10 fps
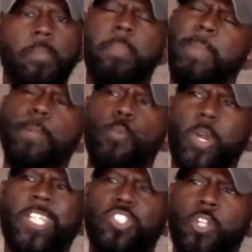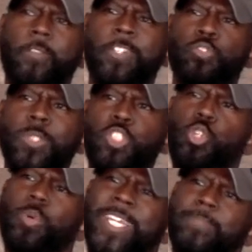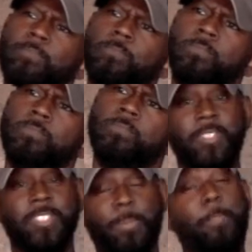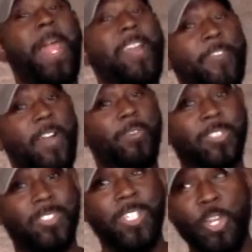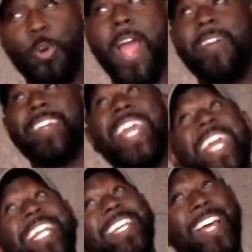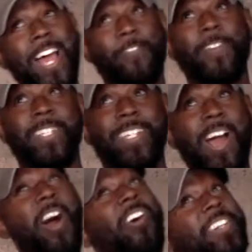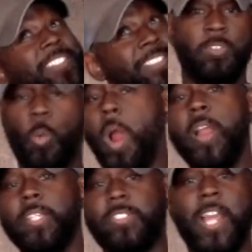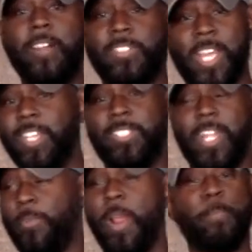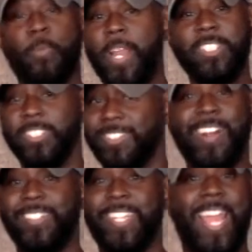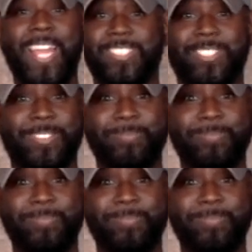Maybe more conservatives would do it. To my black folks who have any love for the Lord, the word itself tells you that reparations aren't the answer.